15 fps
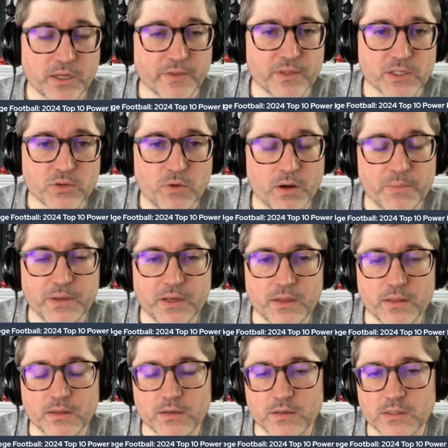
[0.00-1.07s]
done this quite a bit
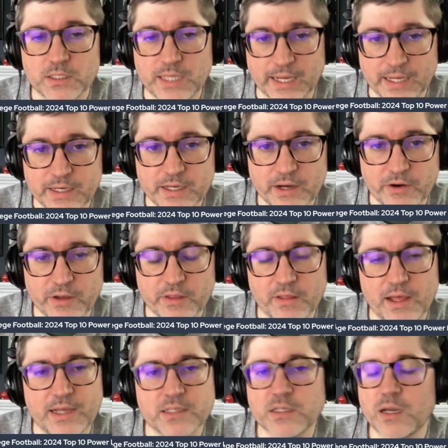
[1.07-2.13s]
in the secondary the
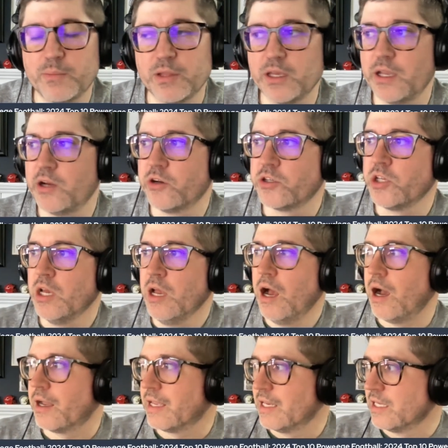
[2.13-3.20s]
last couple of years,
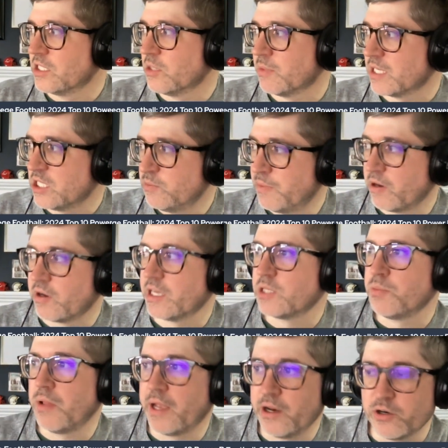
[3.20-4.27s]
getting some
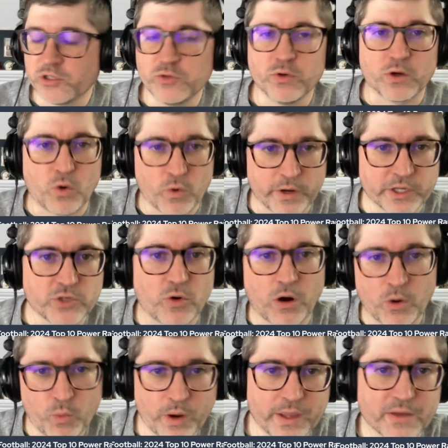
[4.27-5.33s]
experienced players who, according to
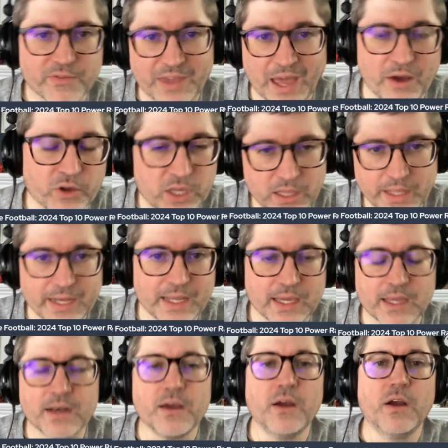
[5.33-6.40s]
our way of calculating
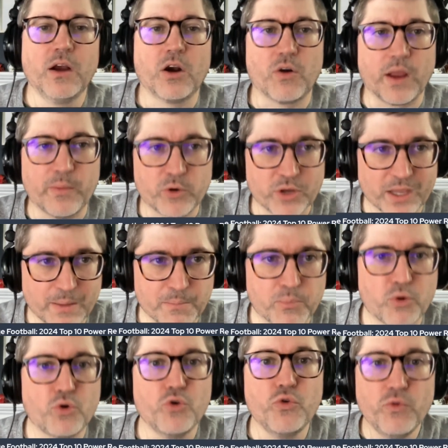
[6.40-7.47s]
it, are able to
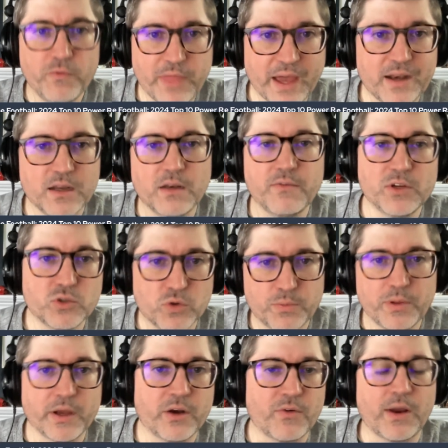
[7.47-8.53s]
improve that individual
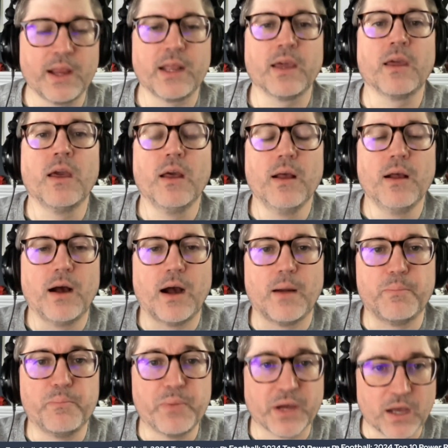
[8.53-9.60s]
player rating
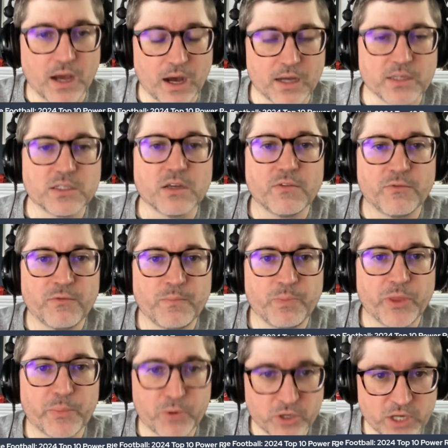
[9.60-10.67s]
because of
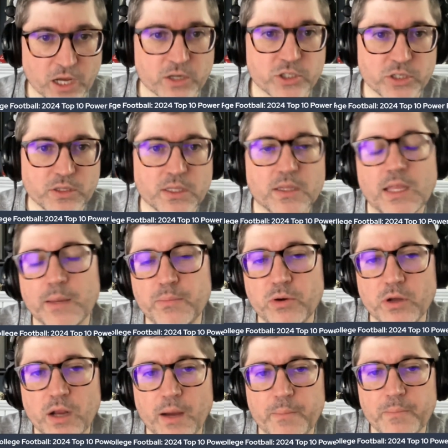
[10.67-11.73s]
the production that they
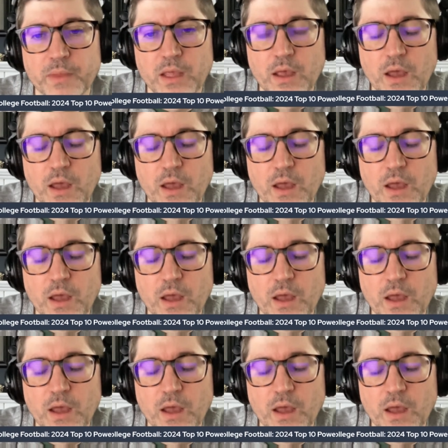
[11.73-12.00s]
put up.